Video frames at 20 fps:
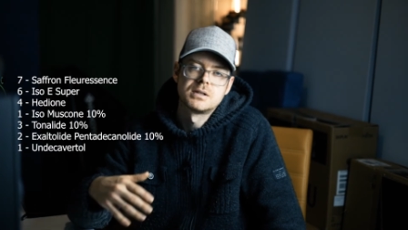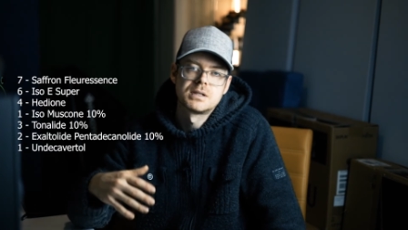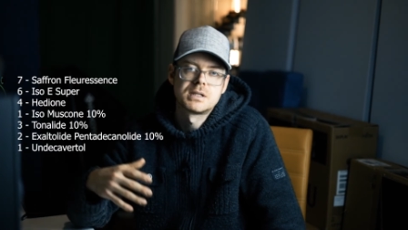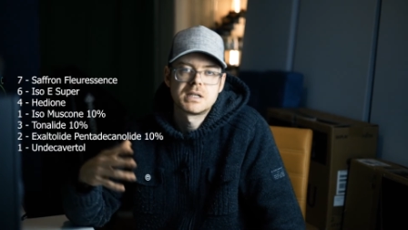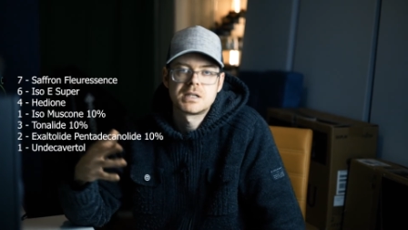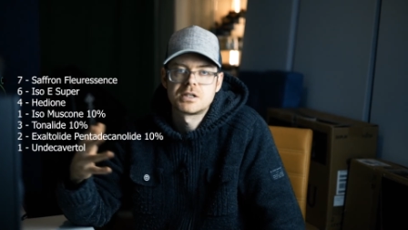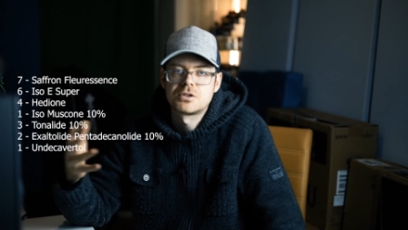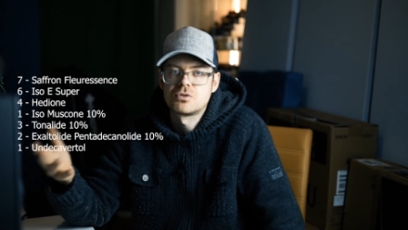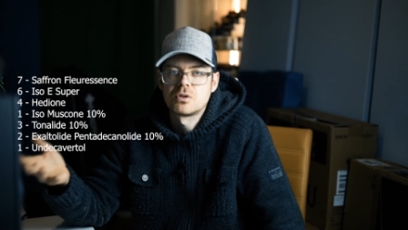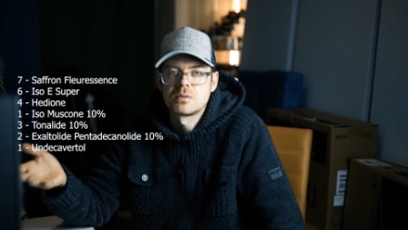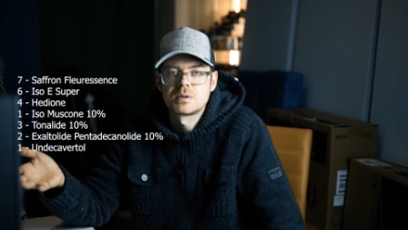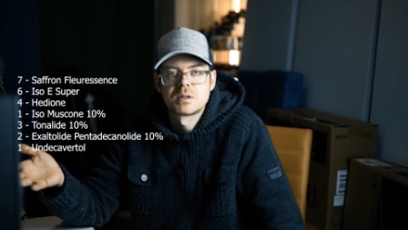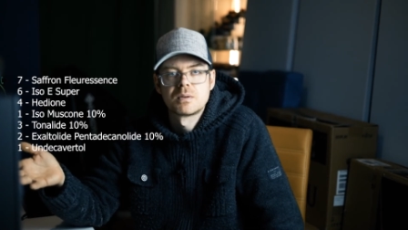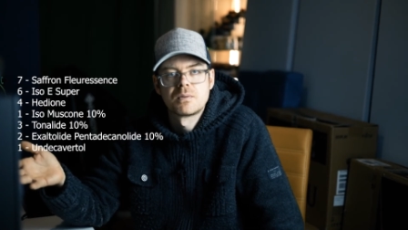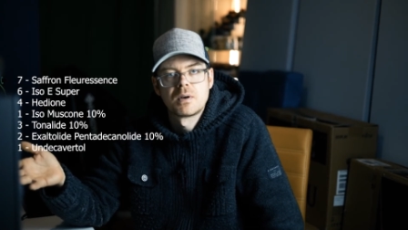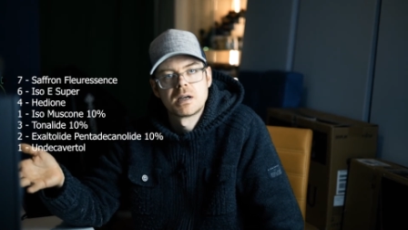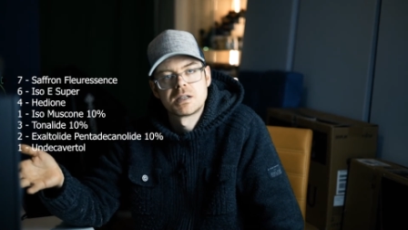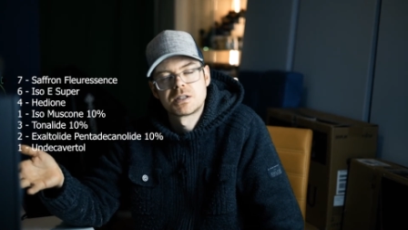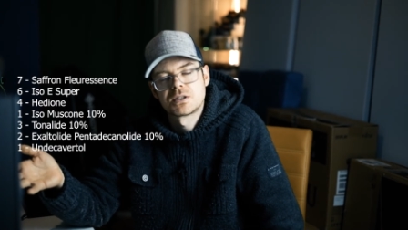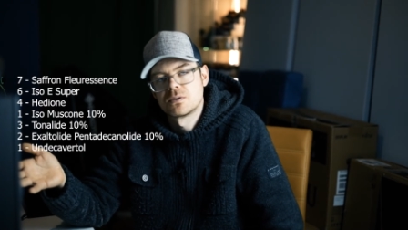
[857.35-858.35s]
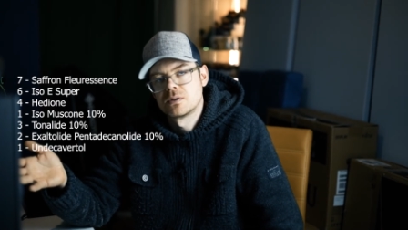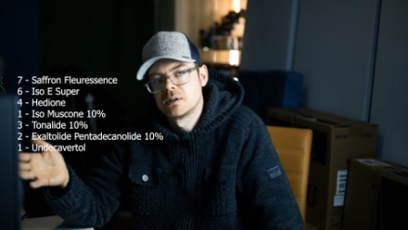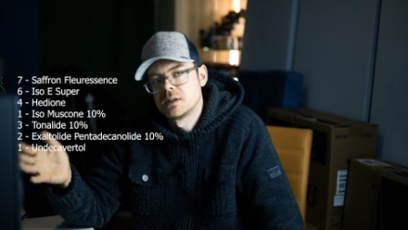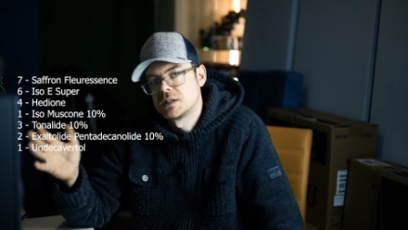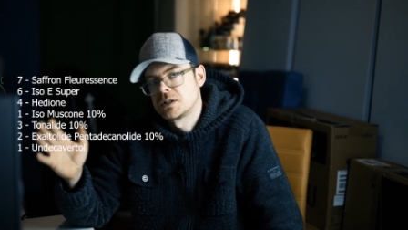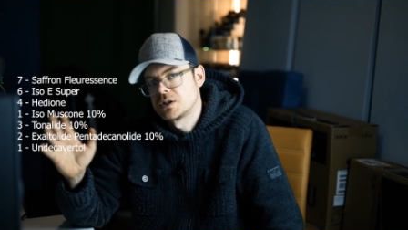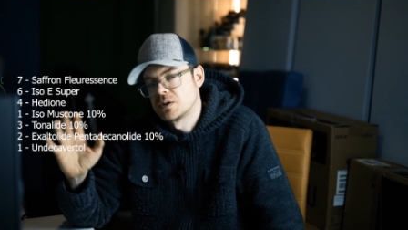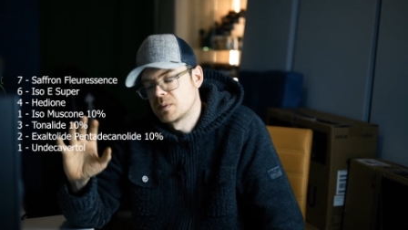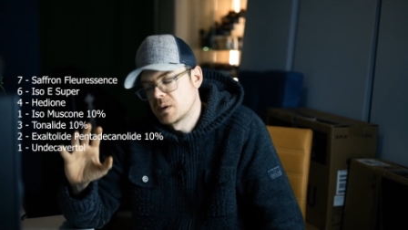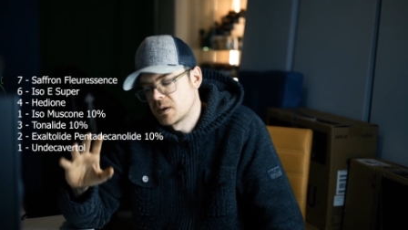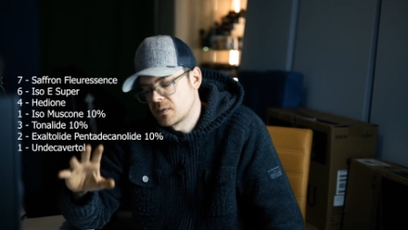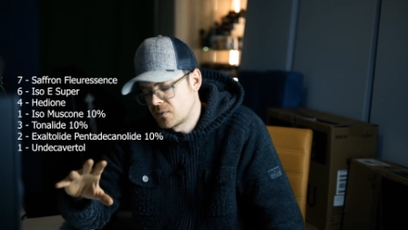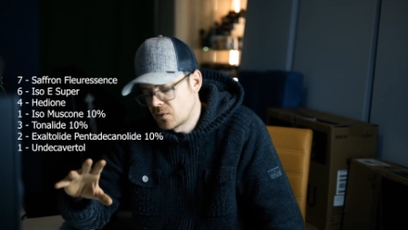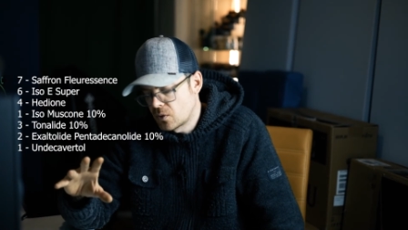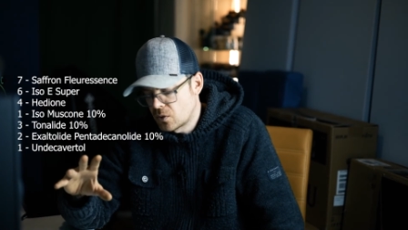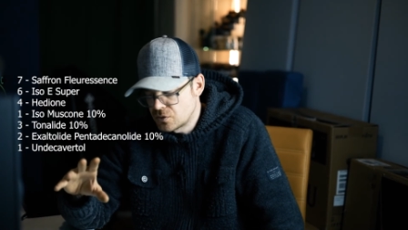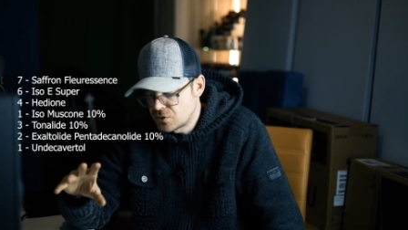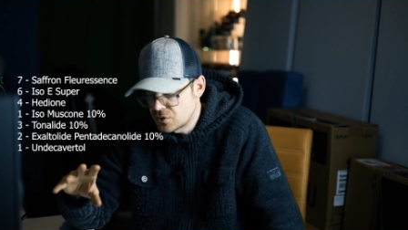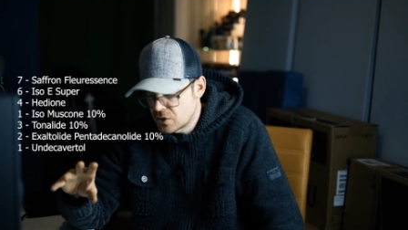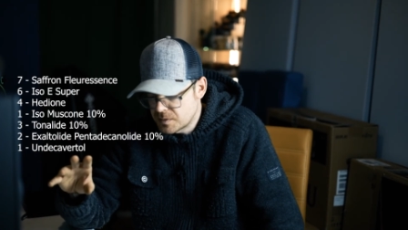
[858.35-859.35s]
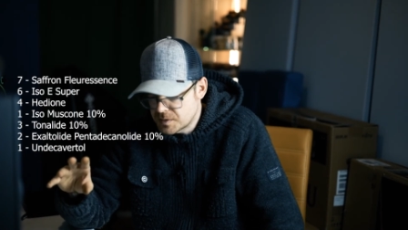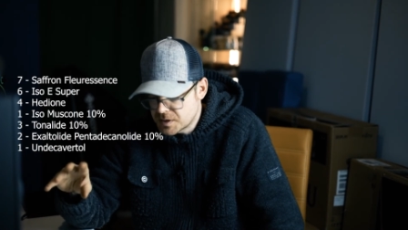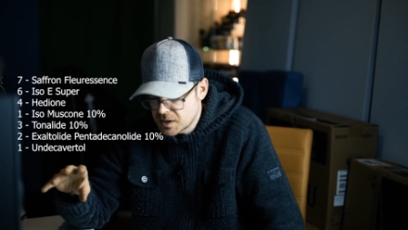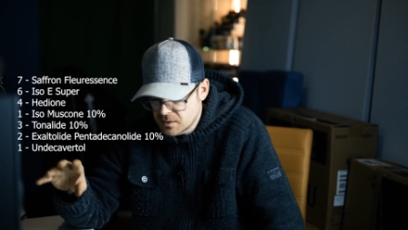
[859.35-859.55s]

6 drops of ISO Super, 4 drops